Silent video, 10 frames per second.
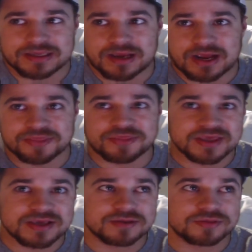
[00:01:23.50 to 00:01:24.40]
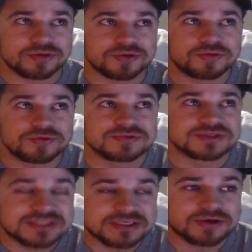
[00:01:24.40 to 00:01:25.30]
I think the the
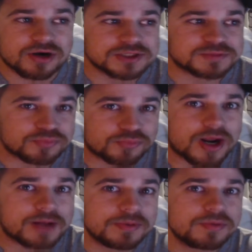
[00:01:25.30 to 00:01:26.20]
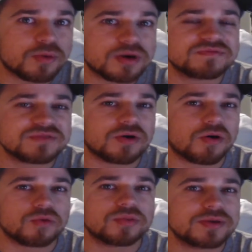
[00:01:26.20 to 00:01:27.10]
Steelyard is probably one of the
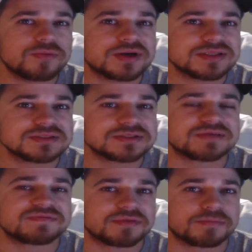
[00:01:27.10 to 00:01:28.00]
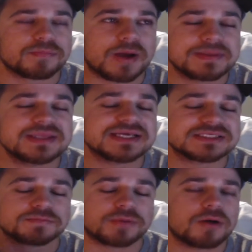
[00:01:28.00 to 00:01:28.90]
only ones. If the I mean, yes,
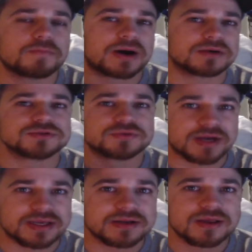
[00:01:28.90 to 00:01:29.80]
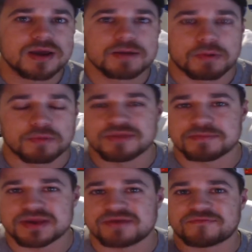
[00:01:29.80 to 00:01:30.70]
the ball bounced right, but with it
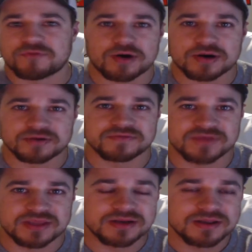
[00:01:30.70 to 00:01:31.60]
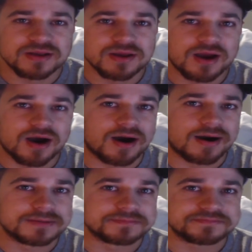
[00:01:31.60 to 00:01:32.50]
being 400 feet
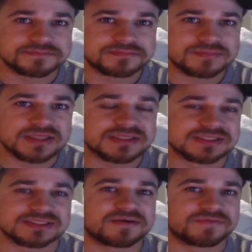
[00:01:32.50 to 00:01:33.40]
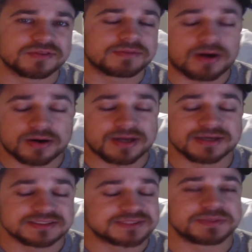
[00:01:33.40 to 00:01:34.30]
um, to center field at
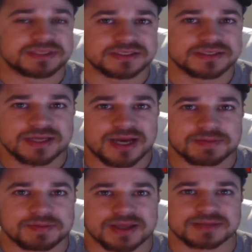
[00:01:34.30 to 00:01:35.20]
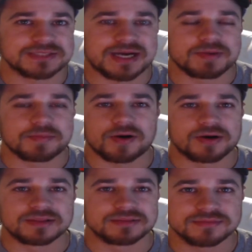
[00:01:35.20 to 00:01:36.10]
Marriaga's speed, I mean, by the time the ball hit